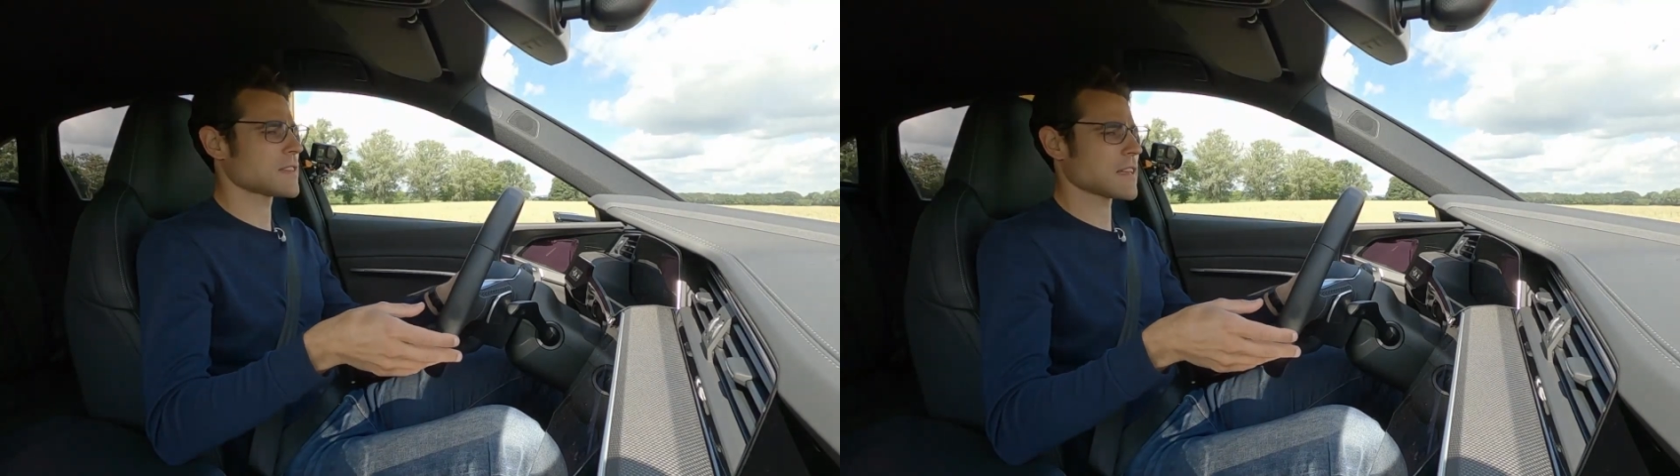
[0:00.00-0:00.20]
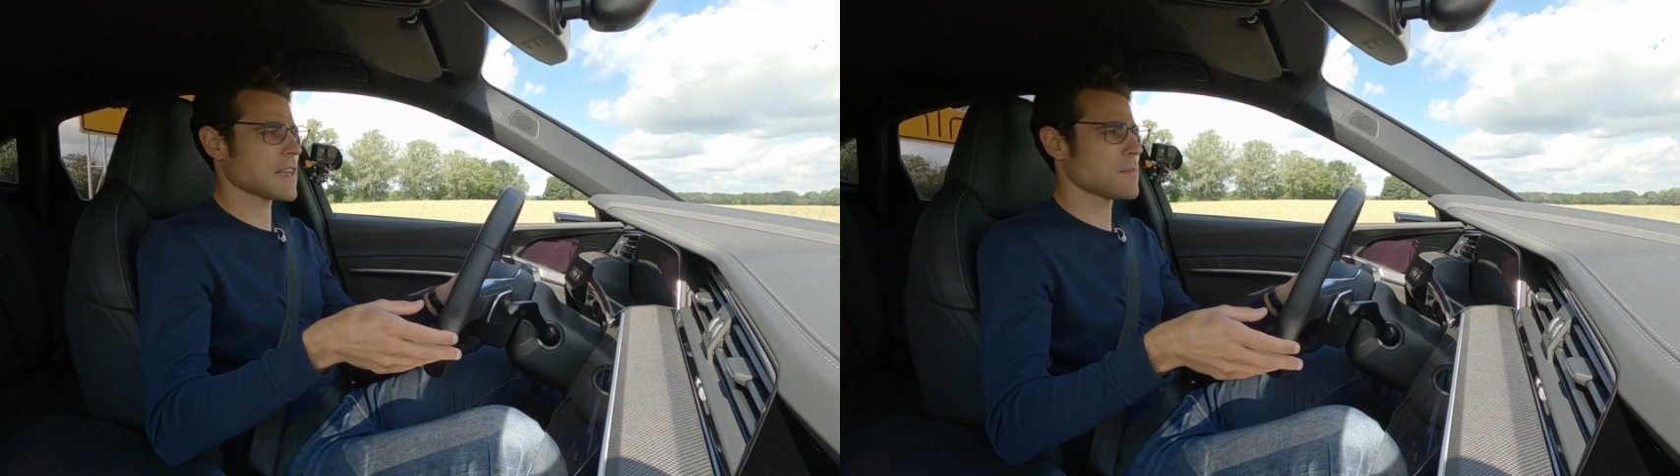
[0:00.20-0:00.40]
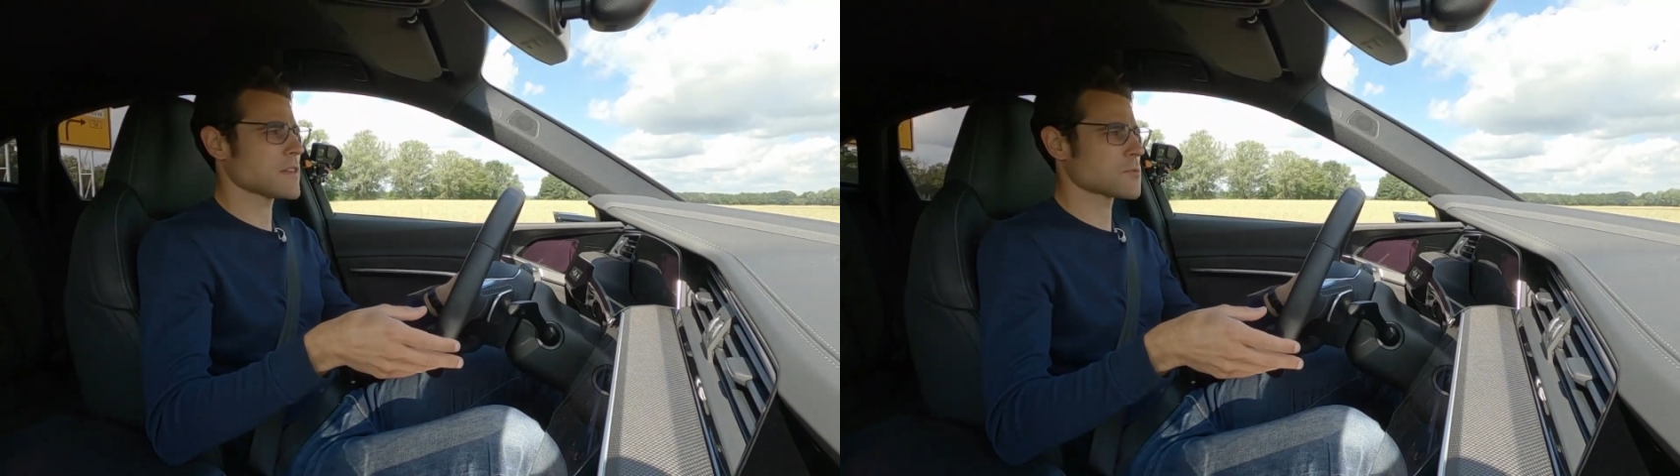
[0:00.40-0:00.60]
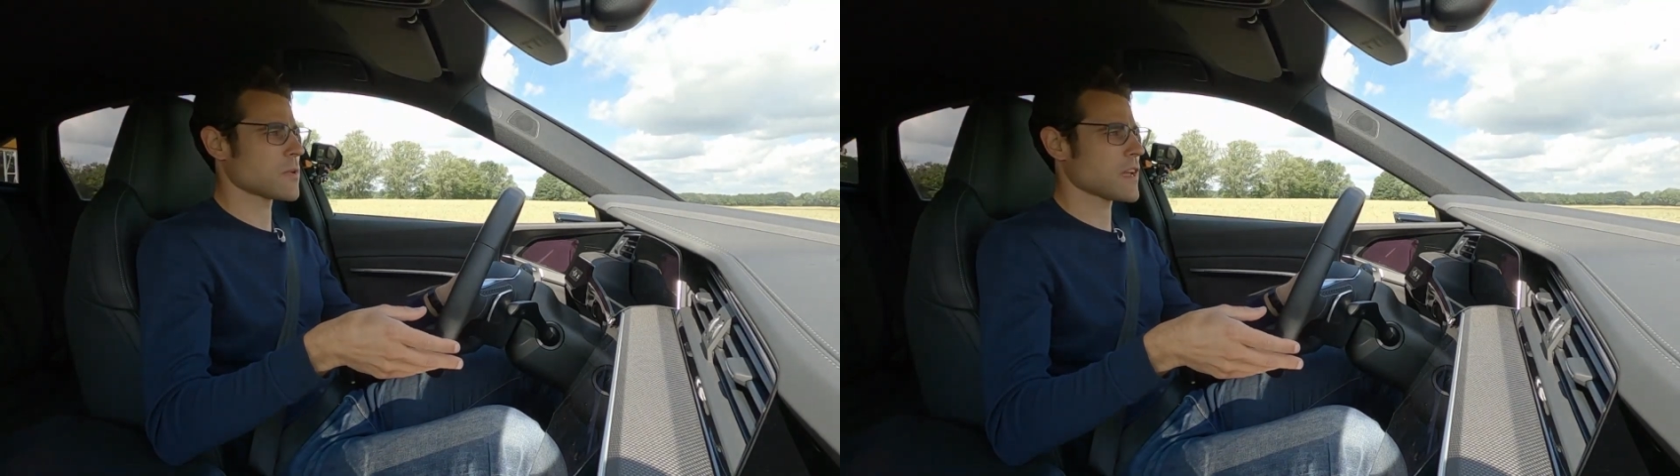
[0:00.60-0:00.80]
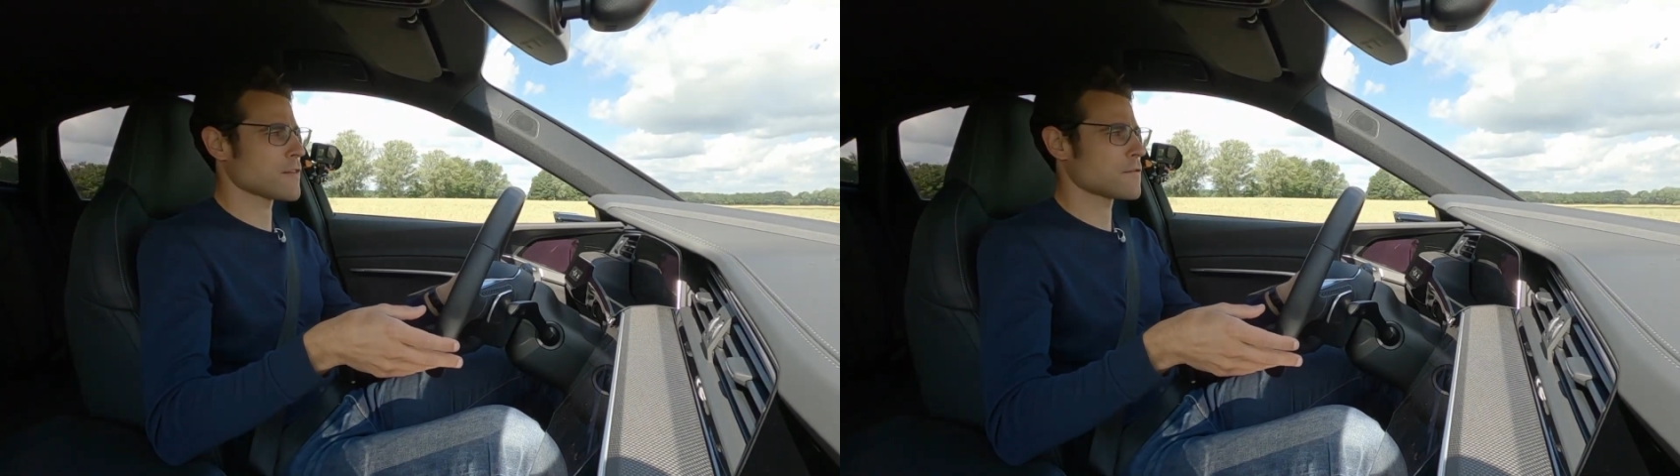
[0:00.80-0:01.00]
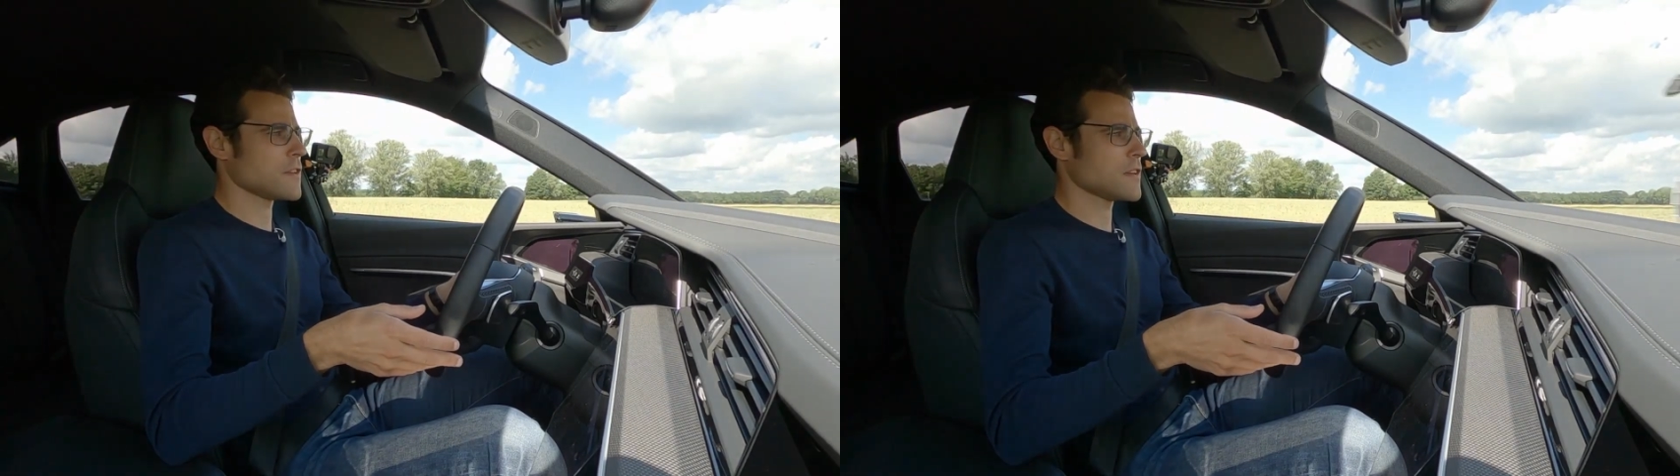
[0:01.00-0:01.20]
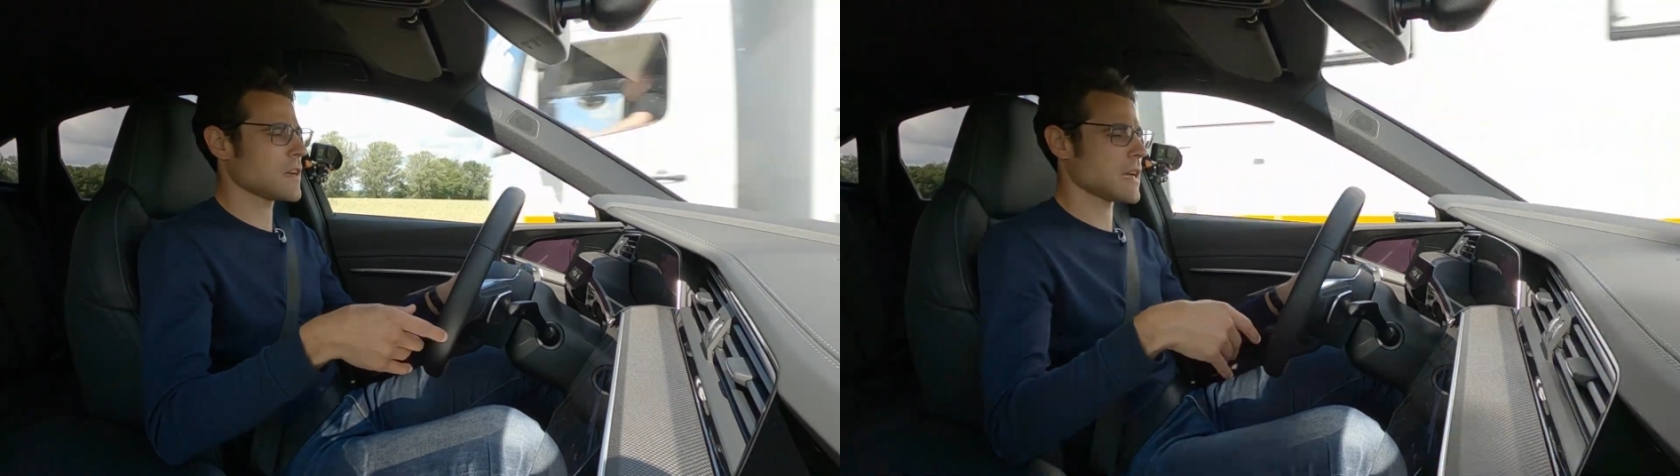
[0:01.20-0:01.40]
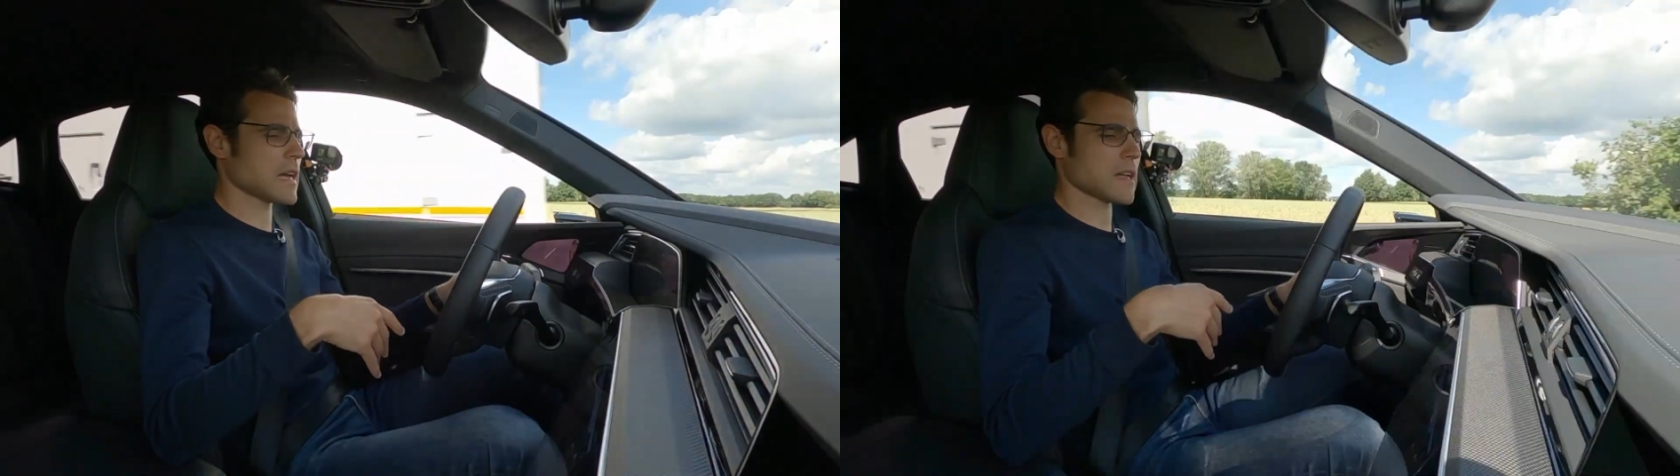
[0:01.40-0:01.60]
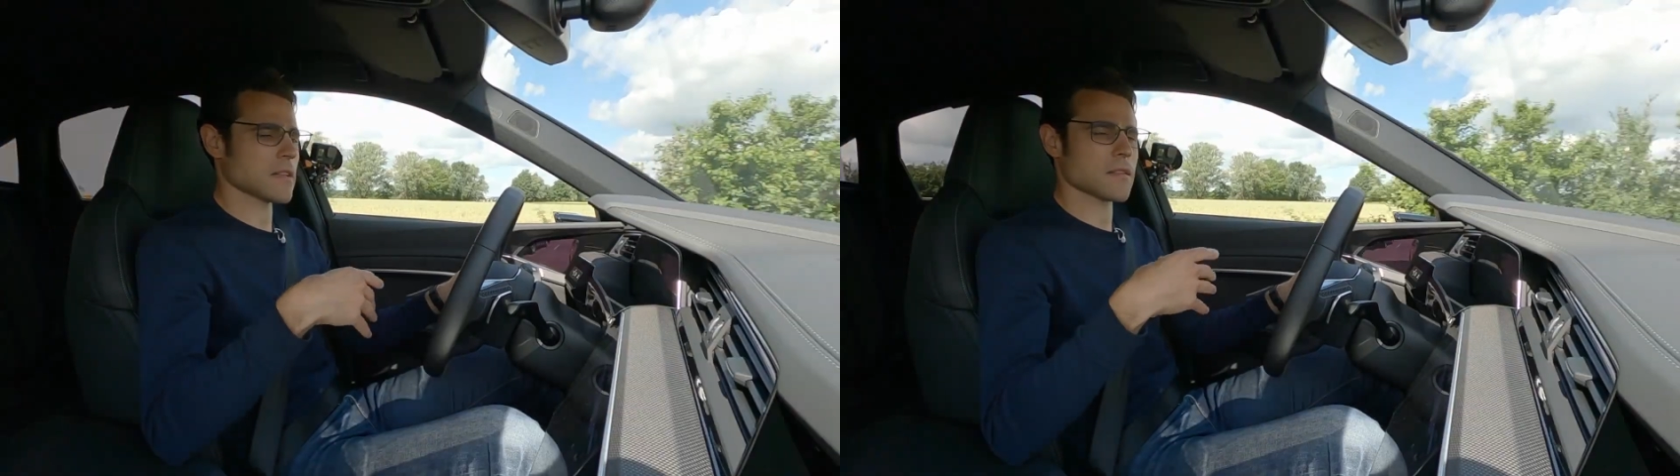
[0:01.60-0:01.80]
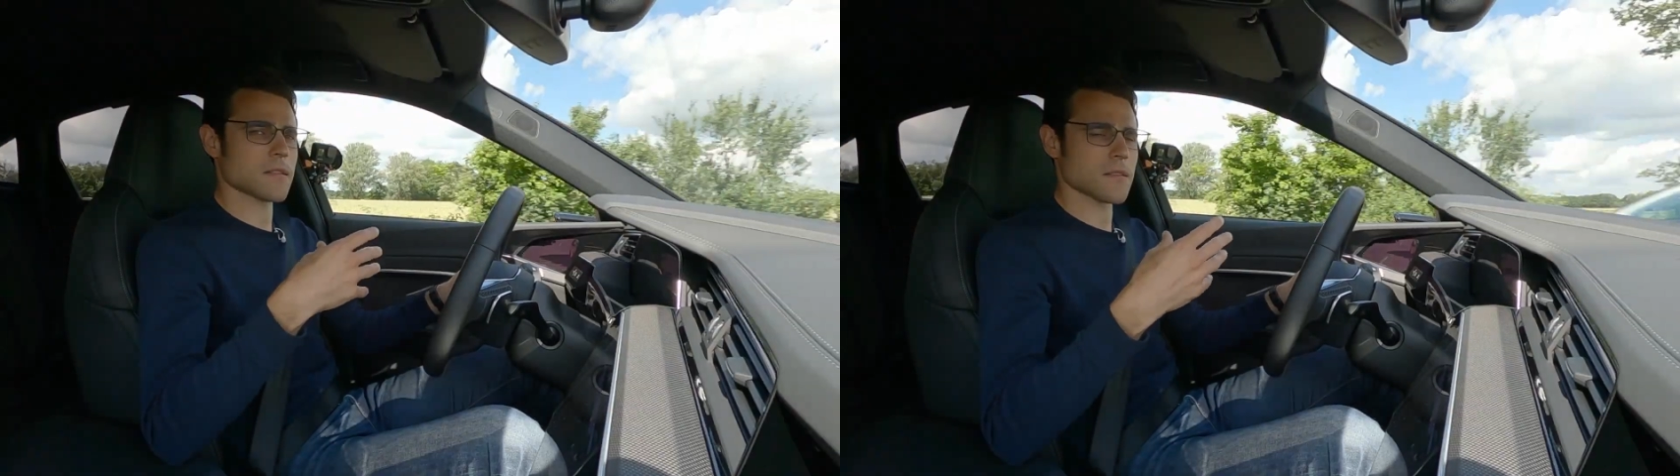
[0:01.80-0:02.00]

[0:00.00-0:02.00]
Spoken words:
dynamics we have here and